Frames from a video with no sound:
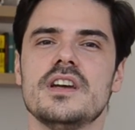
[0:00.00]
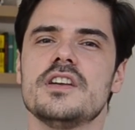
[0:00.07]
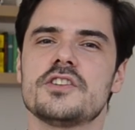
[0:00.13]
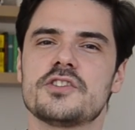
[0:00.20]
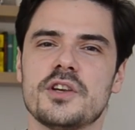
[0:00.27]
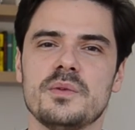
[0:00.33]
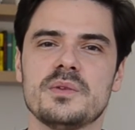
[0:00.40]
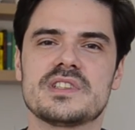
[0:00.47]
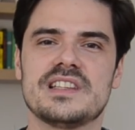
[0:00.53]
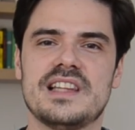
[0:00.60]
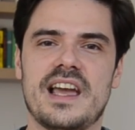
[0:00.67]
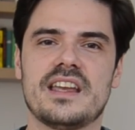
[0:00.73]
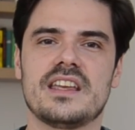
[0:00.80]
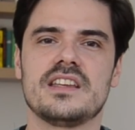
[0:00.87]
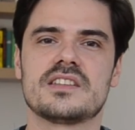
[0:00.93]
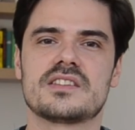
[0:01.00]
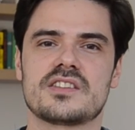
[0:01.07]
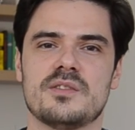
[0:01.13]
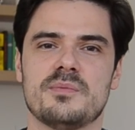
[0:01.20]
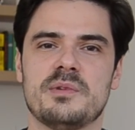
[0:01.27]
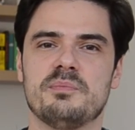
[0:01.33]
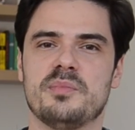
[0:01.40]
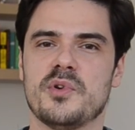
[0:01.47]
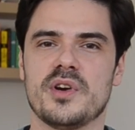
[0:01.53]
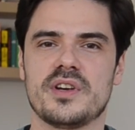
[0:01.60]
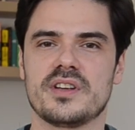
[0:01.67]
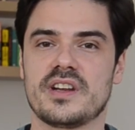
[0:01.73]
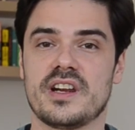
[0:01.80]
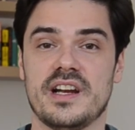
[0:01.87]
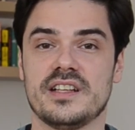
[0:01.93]
Sure, it was lacking some
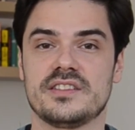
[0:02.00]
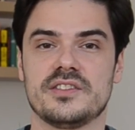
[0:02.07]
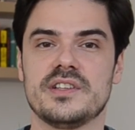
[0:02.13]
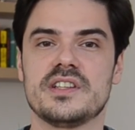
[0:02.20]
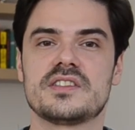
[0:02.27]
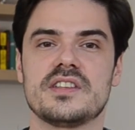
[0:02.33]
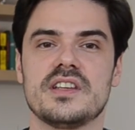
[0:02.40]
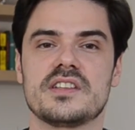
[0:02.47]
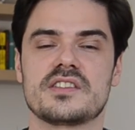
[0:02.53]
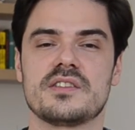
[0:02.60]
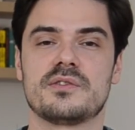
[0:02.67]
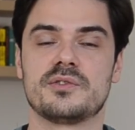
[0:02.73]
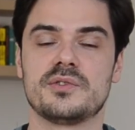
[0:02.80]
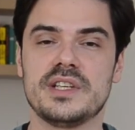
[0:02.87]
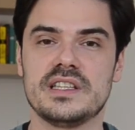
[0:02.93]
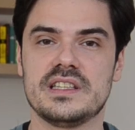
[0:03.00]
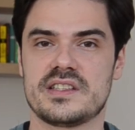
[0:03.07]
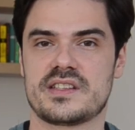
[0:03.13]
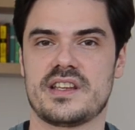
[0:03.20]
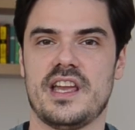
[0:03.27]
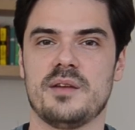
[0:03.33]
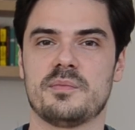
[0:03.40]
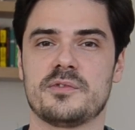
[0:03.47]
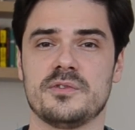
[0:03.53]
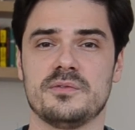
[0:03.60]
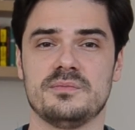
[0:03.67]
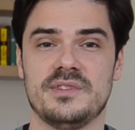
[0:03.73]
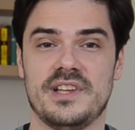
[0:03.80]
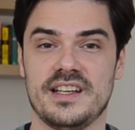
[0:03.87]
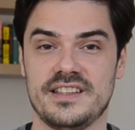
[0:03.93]
important characteristics of a real escape
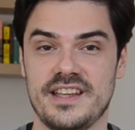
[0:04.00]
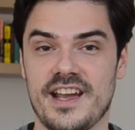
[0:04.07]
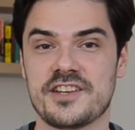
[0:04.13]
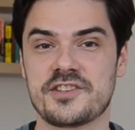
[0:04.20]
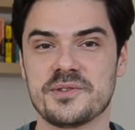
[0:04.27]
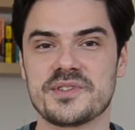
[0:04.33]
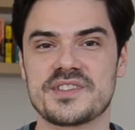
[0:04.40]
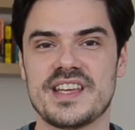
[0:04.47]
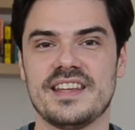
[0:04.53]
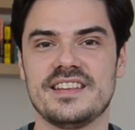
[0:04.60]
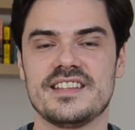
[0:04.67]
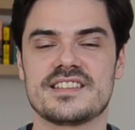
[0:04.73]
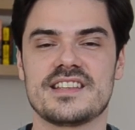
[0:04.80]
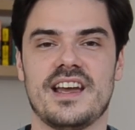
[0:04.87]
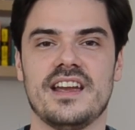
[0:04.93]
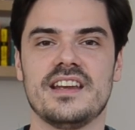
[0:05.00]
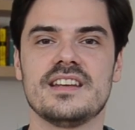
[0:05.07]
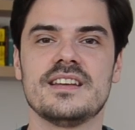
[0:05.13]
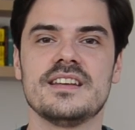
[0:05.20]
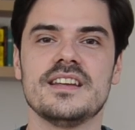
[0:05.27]
room, like the actual set design,